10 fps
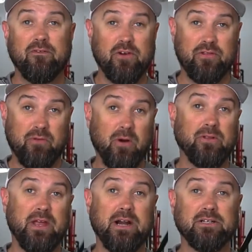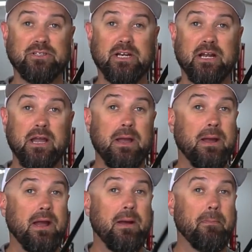for throwing the hair jig.
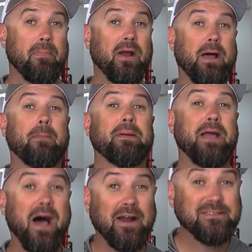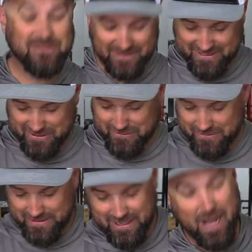But I'll be honest with you,
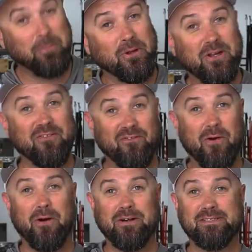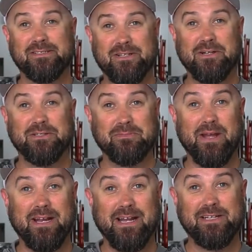I'm looking forward to Sturgeon
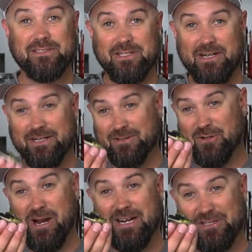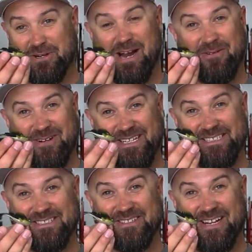Bay next year and trying to drag one of
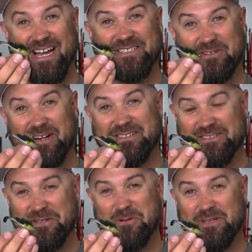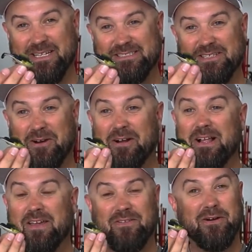these little guys around too with it. So
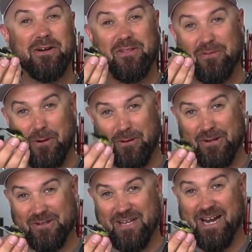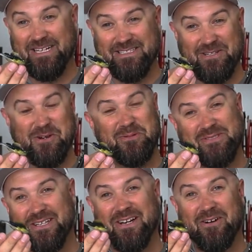if you're into throwing little tiny
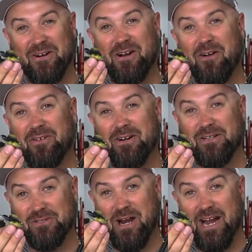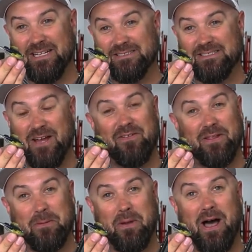tubes or covering or dragging stuff
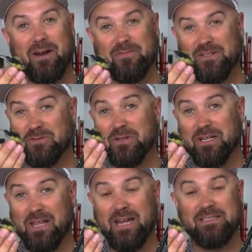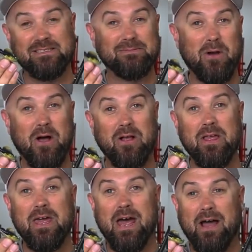on the bottom that's really light and
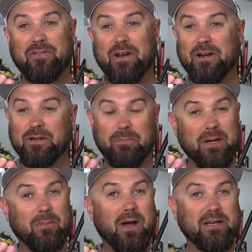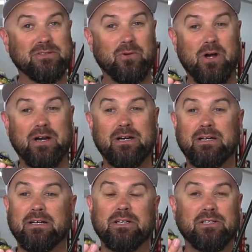small out there in your big bodies of water,
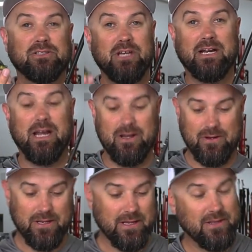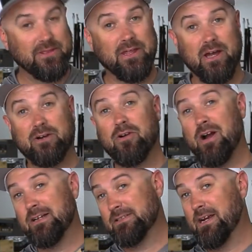check out the
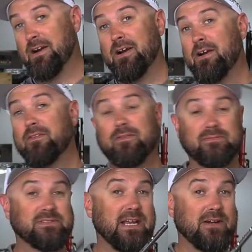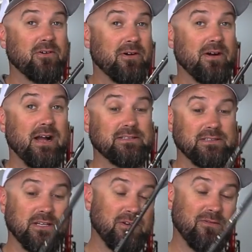Crosshair from St. Croix Rods
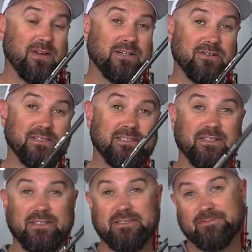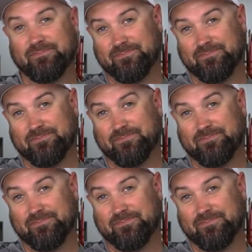in the new Victory series.